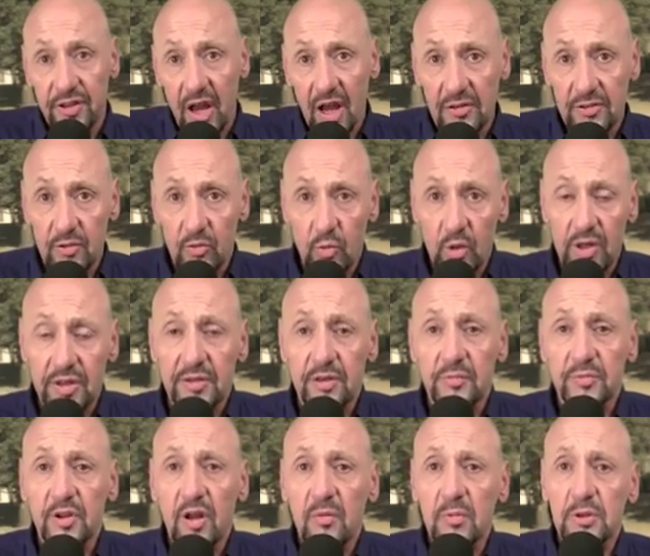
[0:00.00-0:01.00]
and Dr.
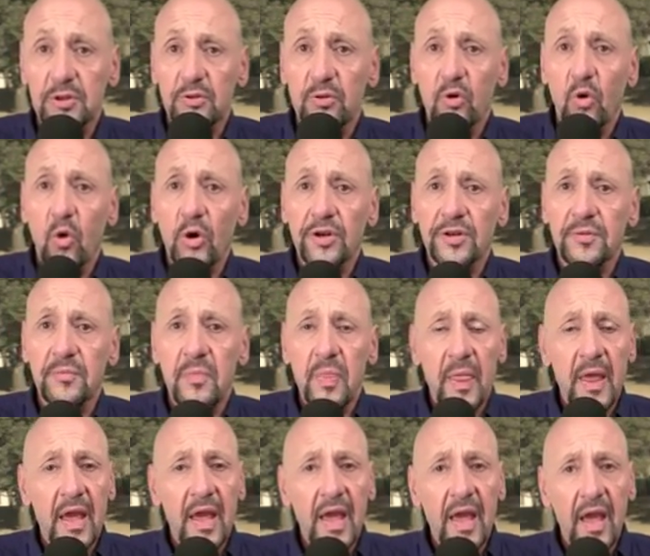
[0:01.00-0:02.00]
William W. Gordon.
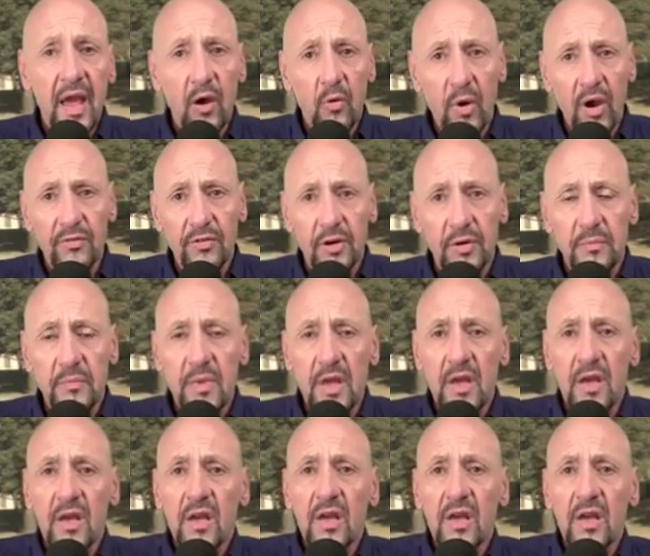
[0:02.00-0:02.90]
However,